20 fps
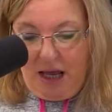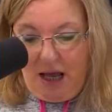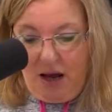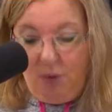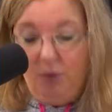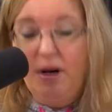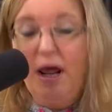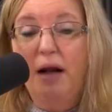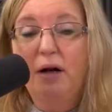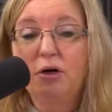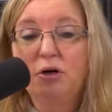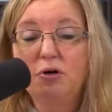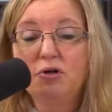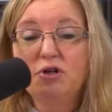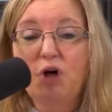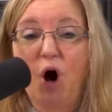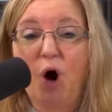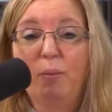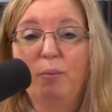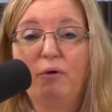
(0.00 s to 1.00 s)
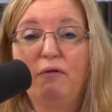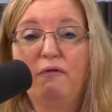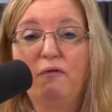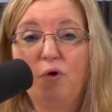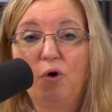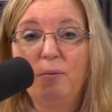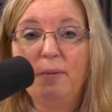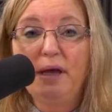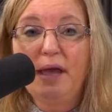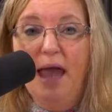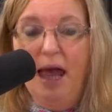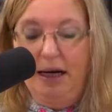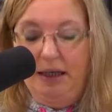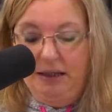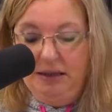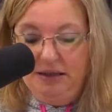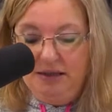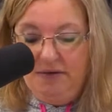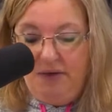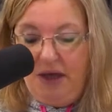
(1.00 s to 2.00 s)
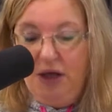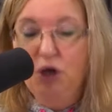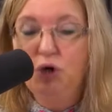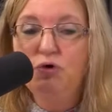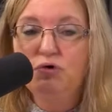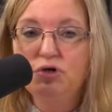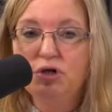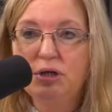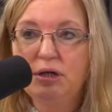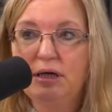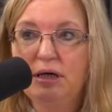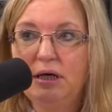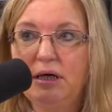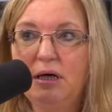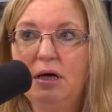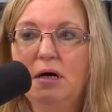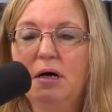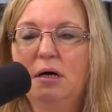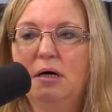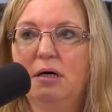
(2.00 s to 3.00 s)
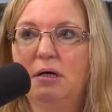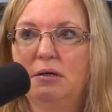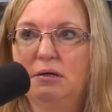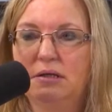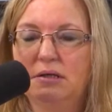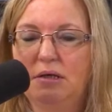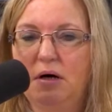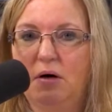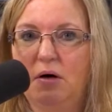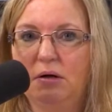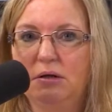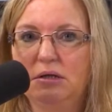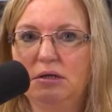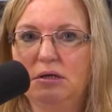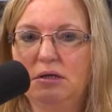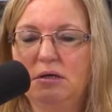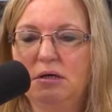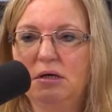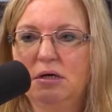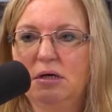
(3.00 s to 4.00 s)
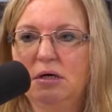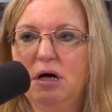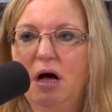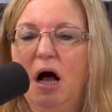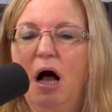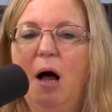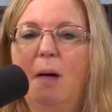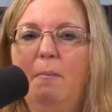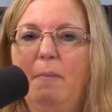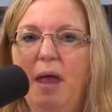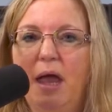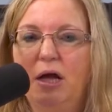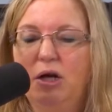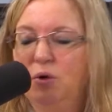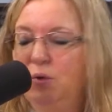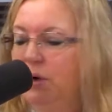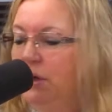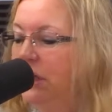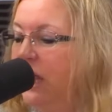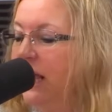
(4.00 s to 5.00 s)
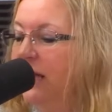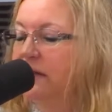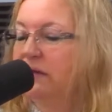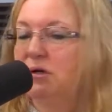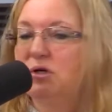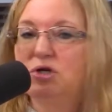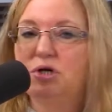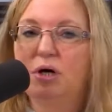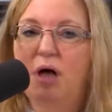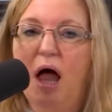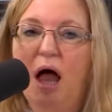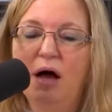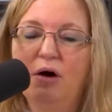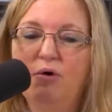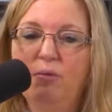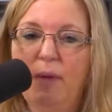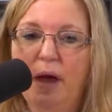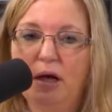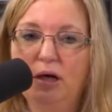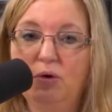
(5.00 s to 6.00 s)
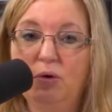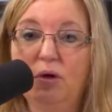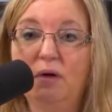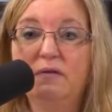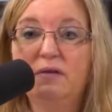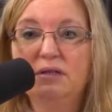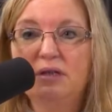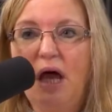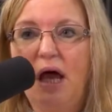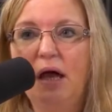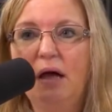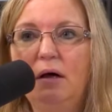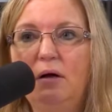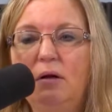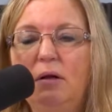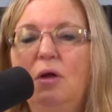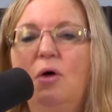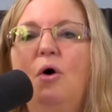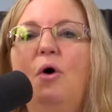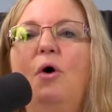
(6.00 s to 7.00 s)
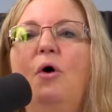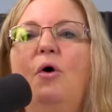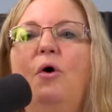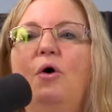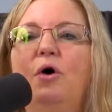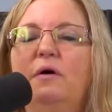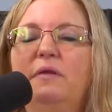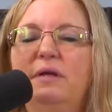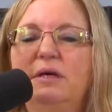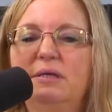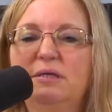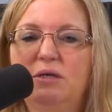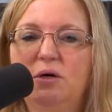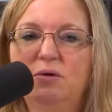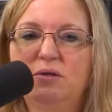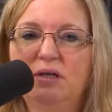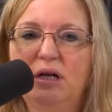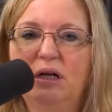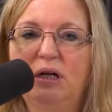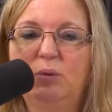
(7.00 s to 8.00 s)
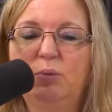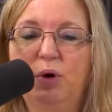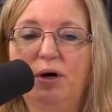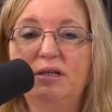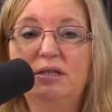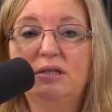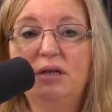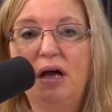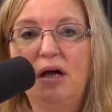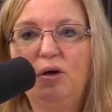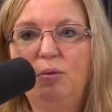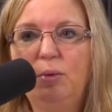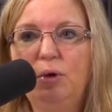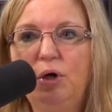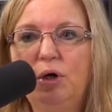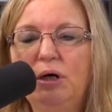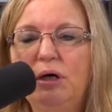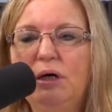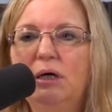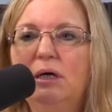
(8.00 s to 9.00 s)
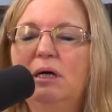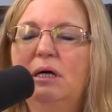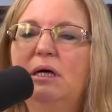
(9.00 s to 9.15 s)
When editors are performing edits, they usually consult a manual like the Chicago Manual of Style or the Associated Press Style Book,